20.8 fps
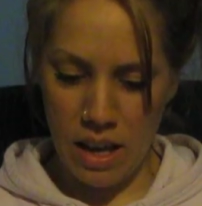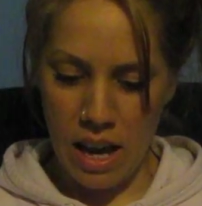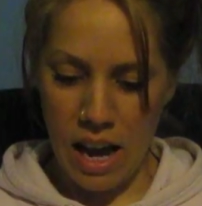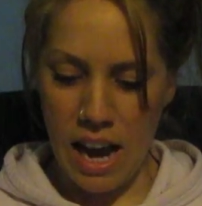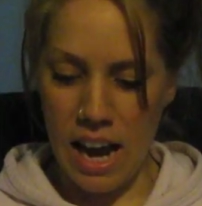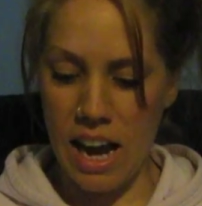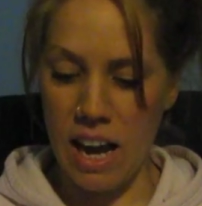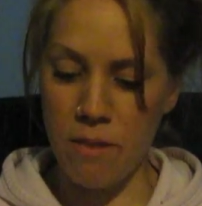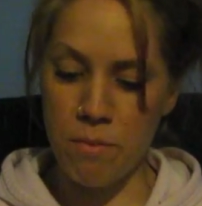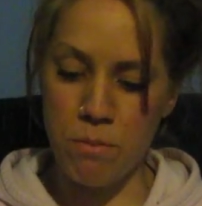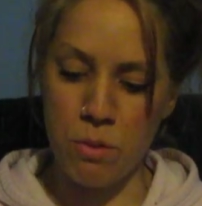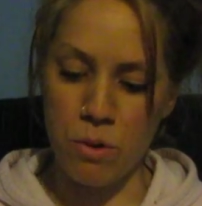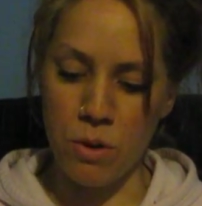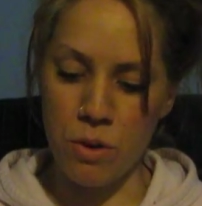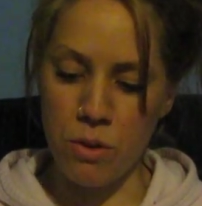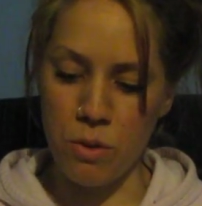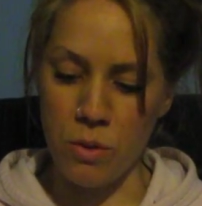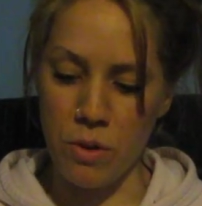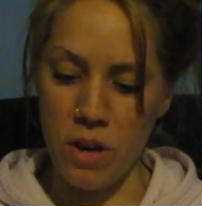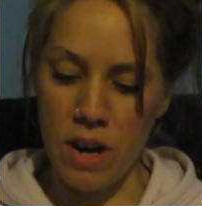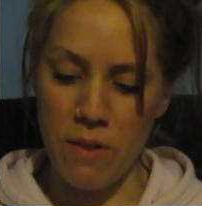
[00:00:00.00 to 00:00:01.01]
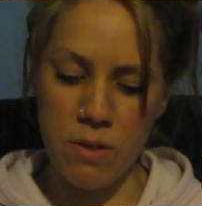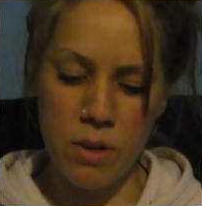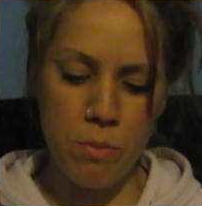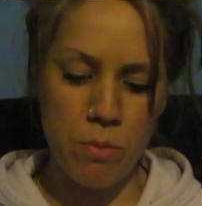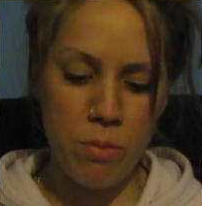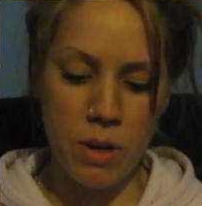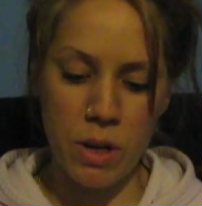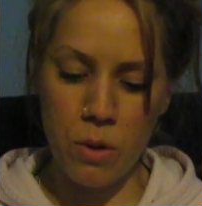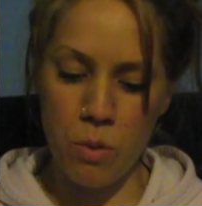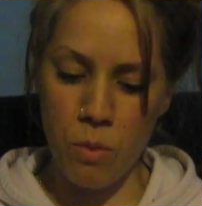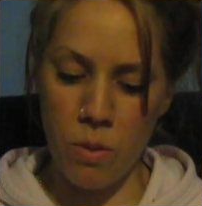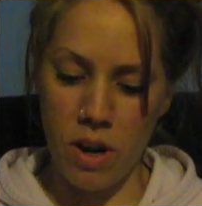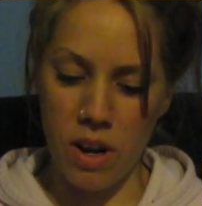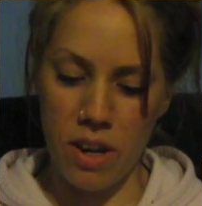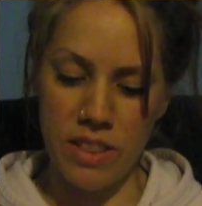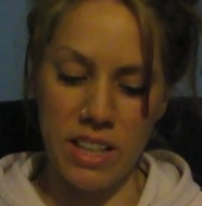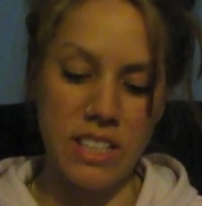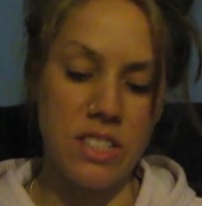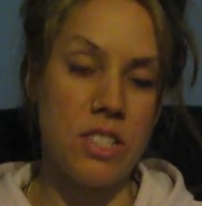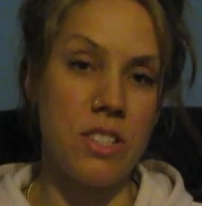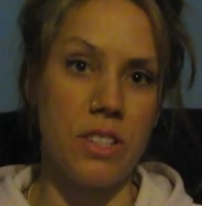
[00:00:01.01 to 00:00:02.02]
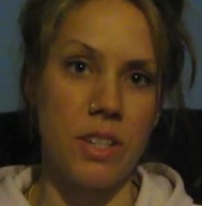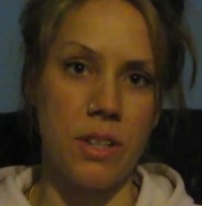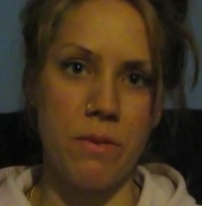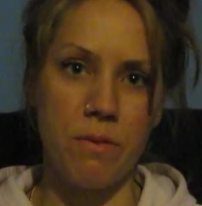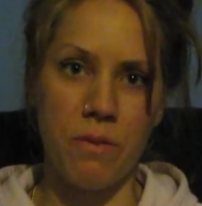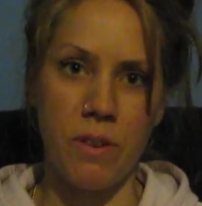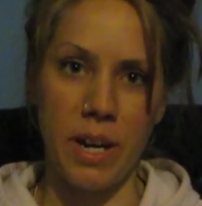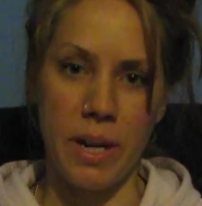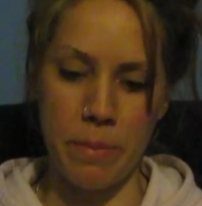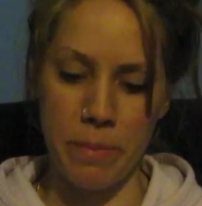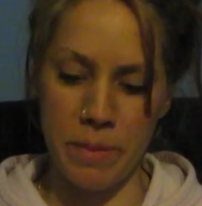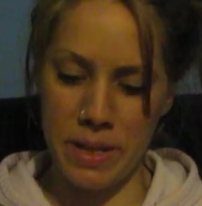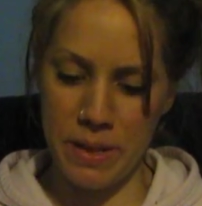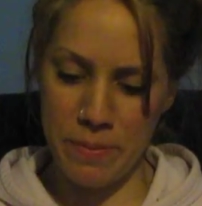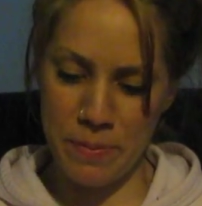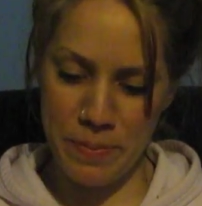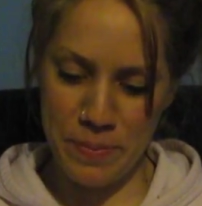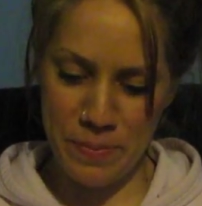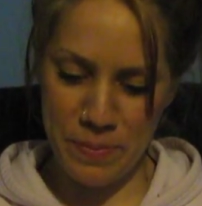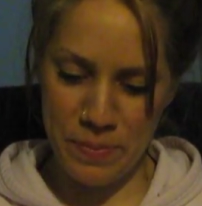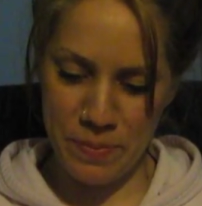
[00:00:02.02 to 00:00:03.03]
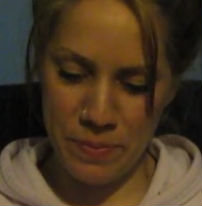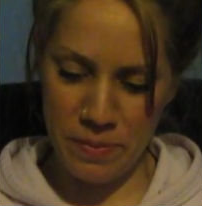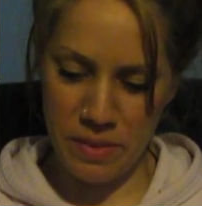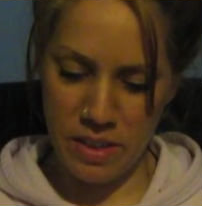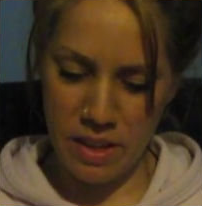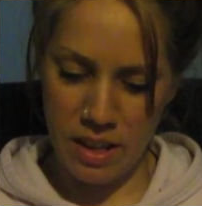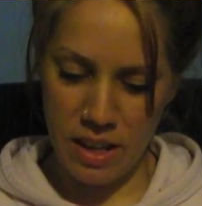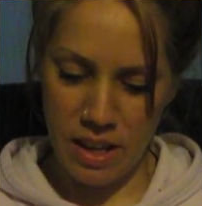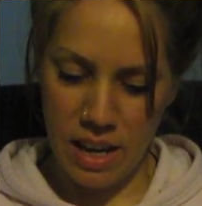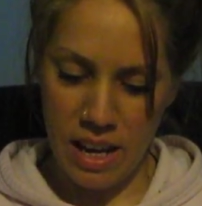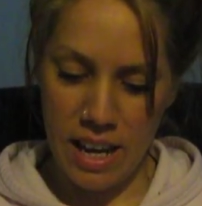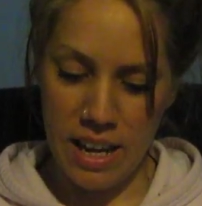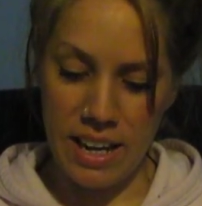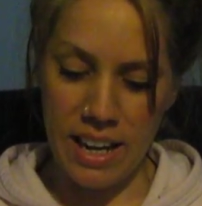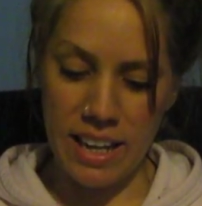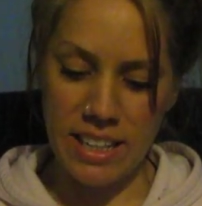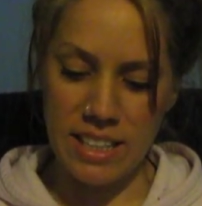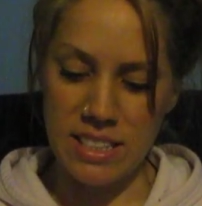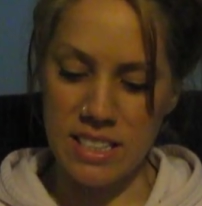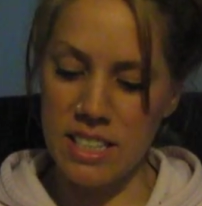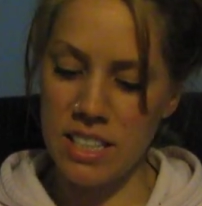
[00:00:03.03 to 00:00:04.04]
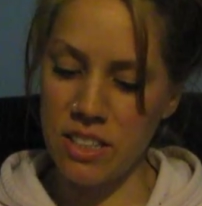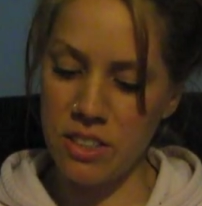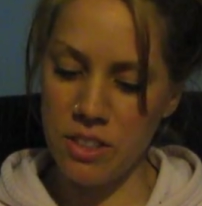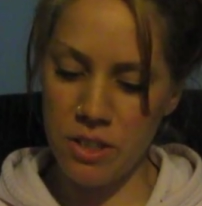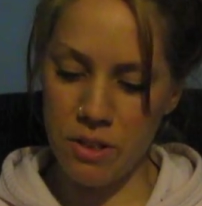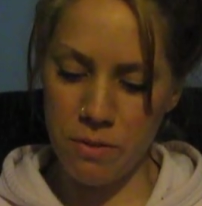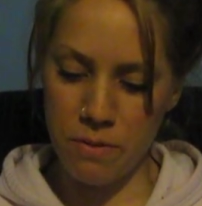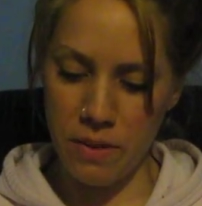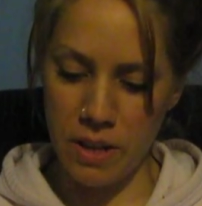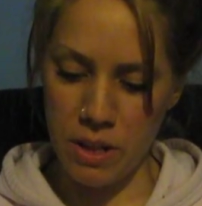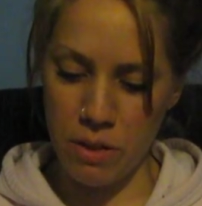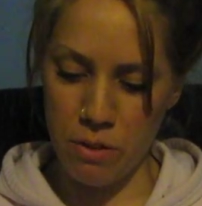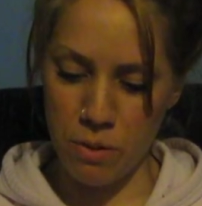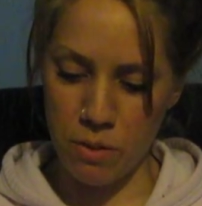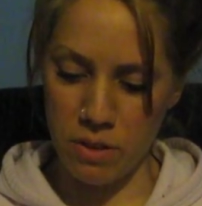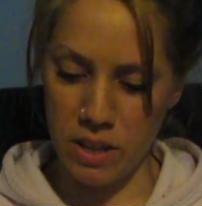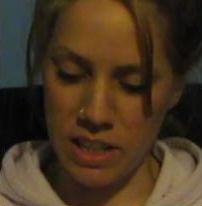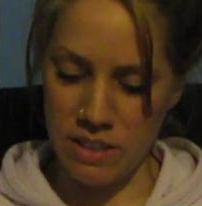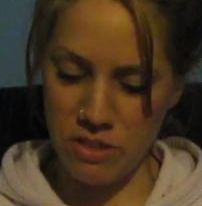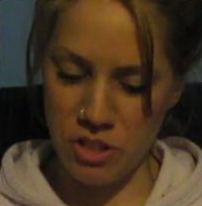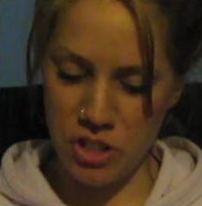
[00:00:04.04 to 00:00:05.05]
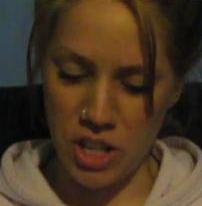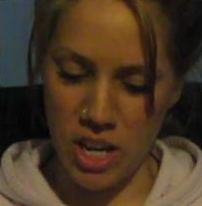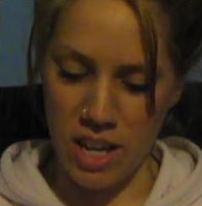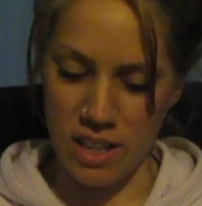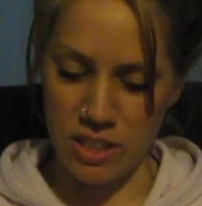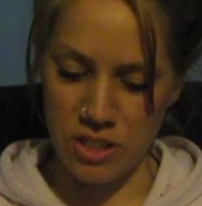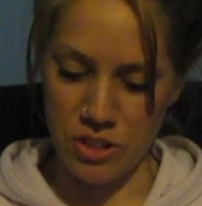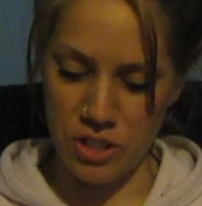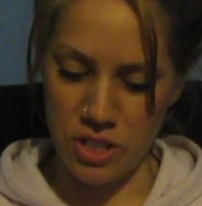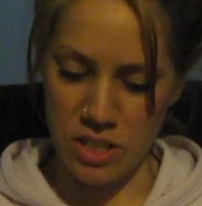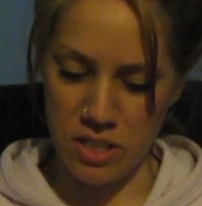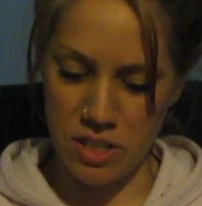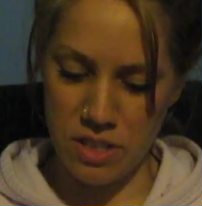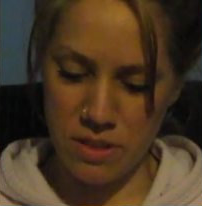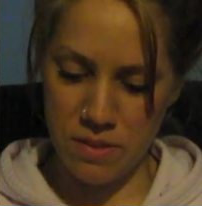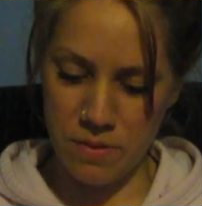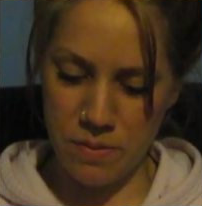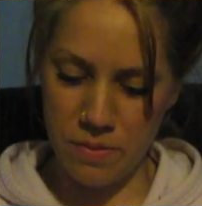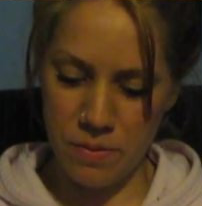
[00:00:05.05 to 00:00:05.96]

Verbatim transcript: I have broke through every brick wall that stood in front of me, and I continue to fight through life's challenges.